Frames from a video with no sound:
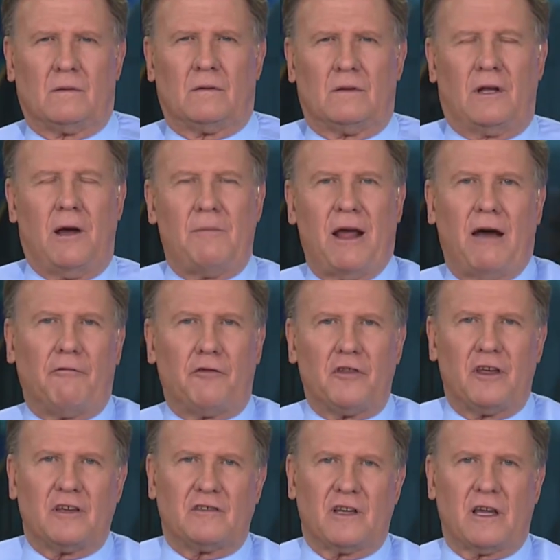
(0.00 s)
Time now for
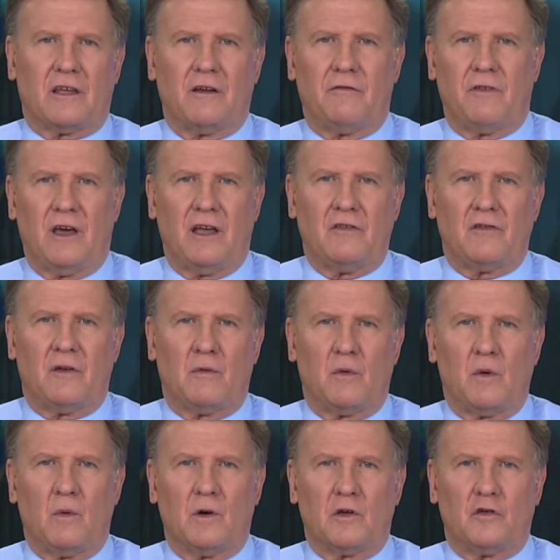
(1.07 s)
the Executive Edge, and
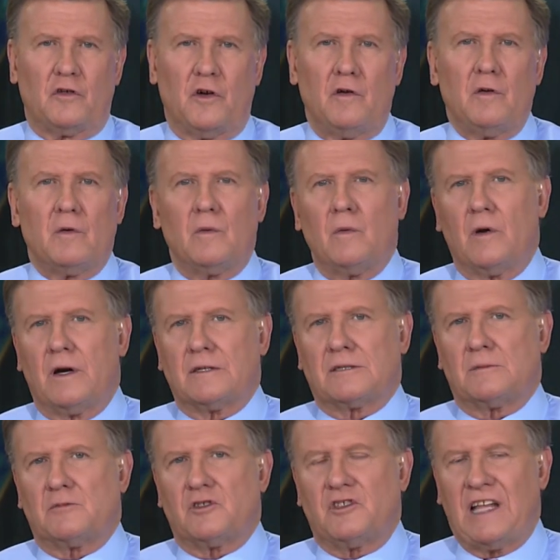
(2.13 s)
we want to show you uh,
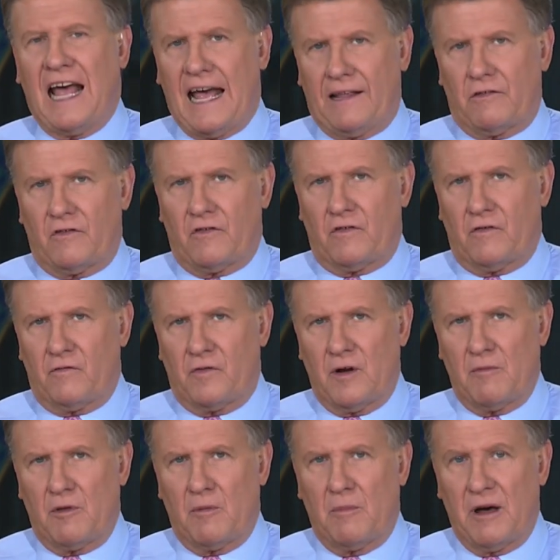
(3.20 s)
some stats
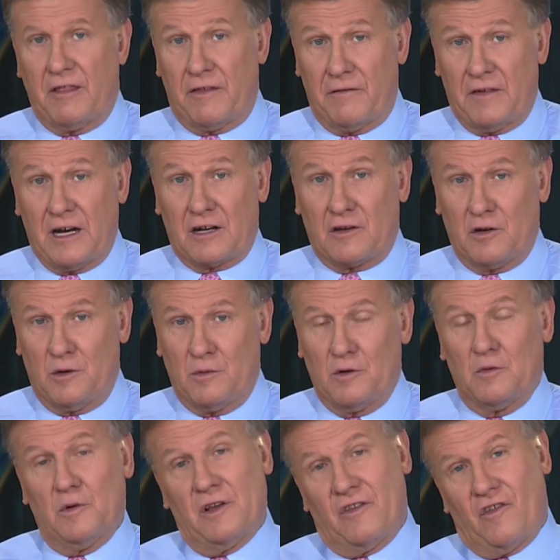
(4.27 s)
from the month of
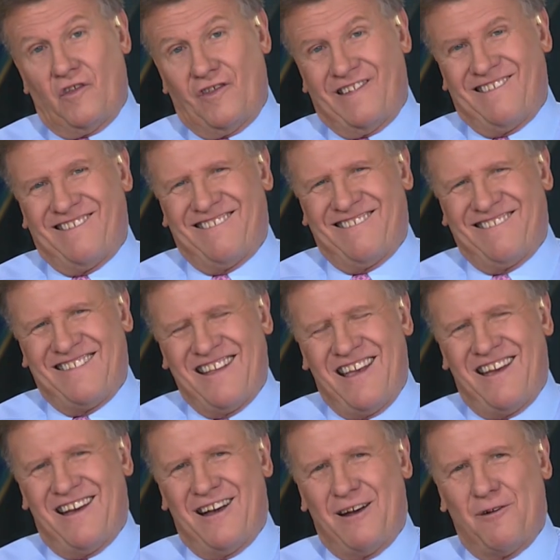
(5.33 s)
October, which
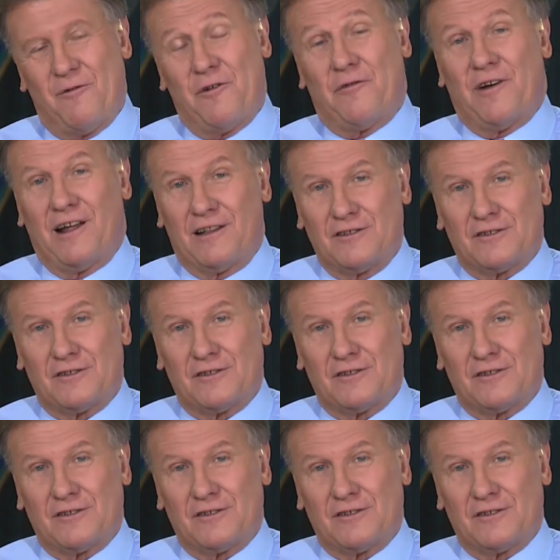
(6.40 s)
uh, we finally